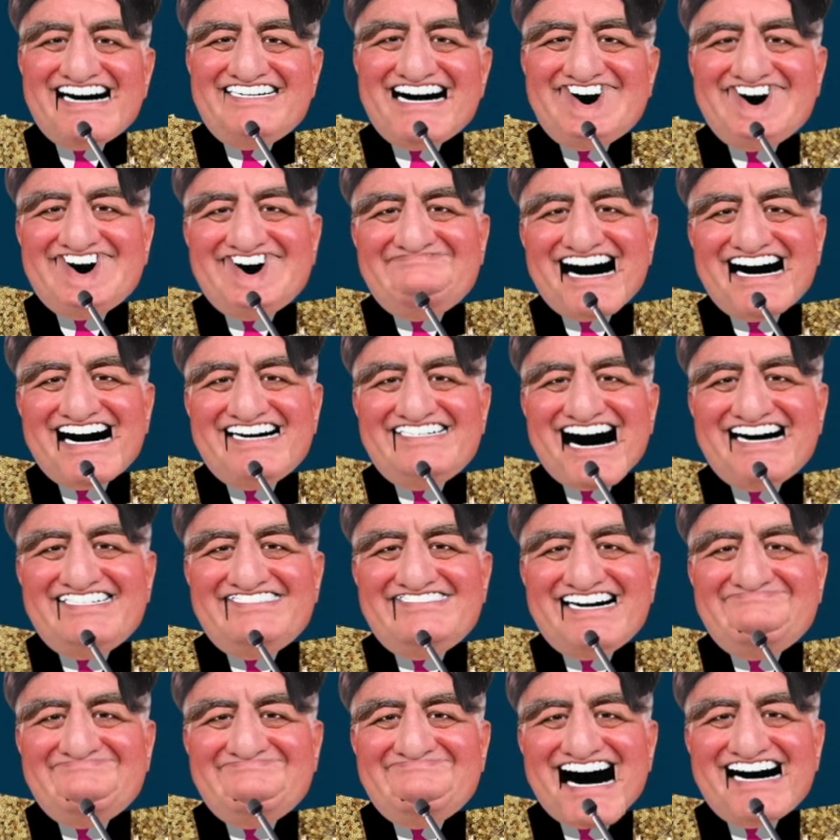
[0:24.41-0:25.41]
It's all
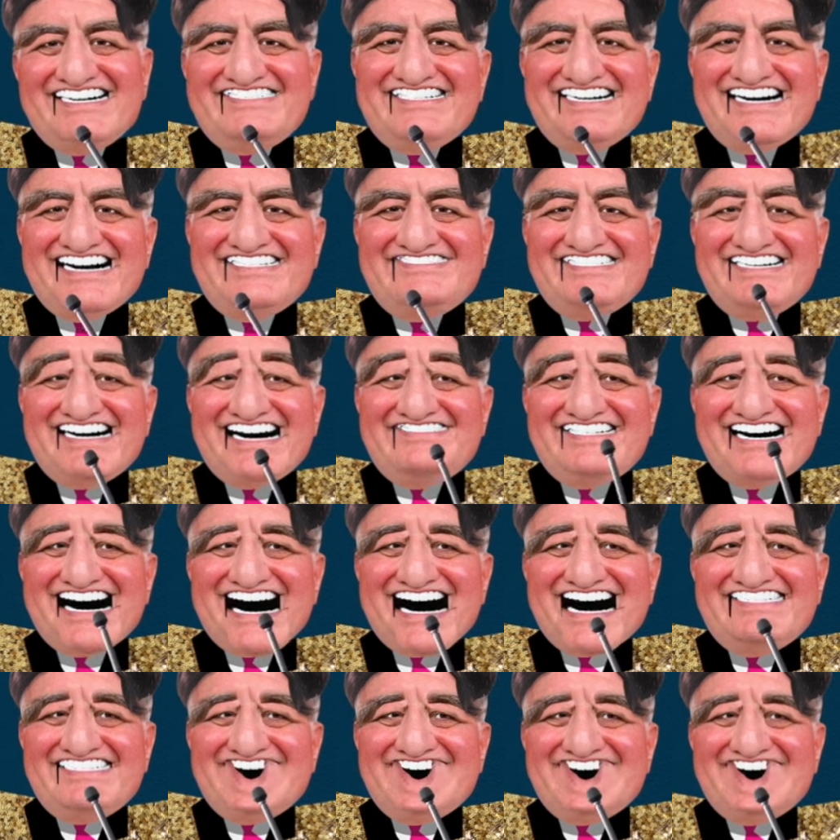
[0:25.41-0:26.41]
about balance, and
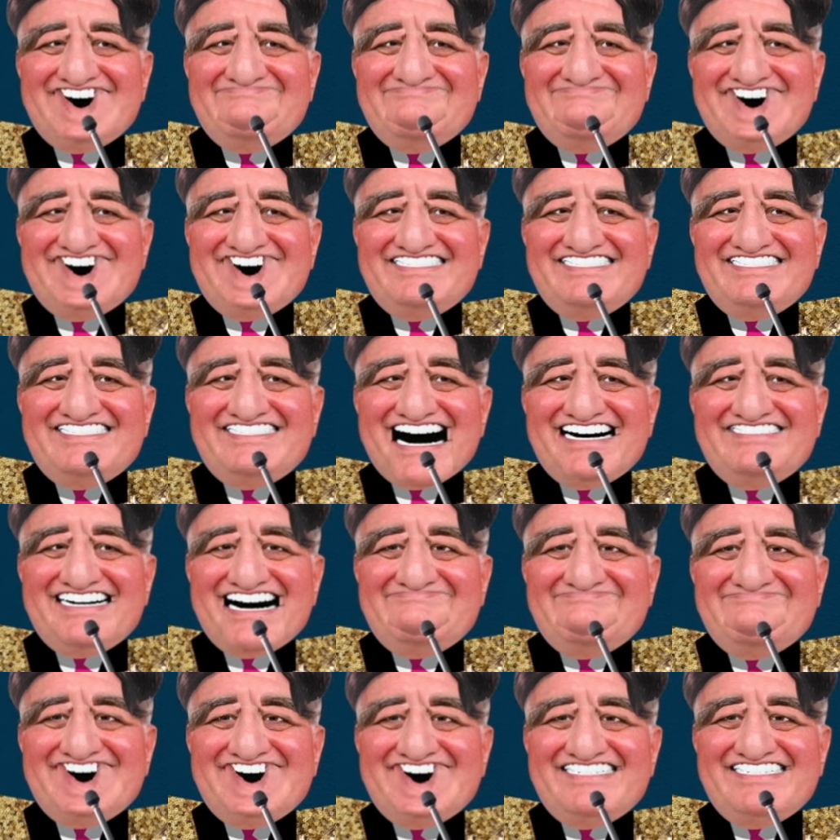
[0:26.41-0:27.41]
here's someone sure
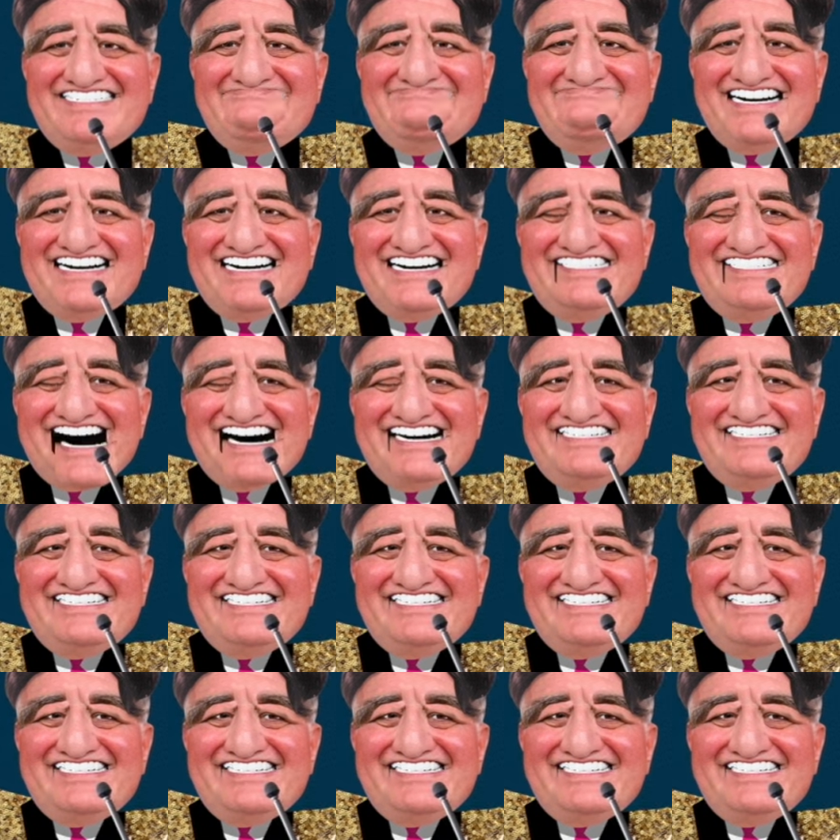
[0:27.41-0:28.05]
to tip you over the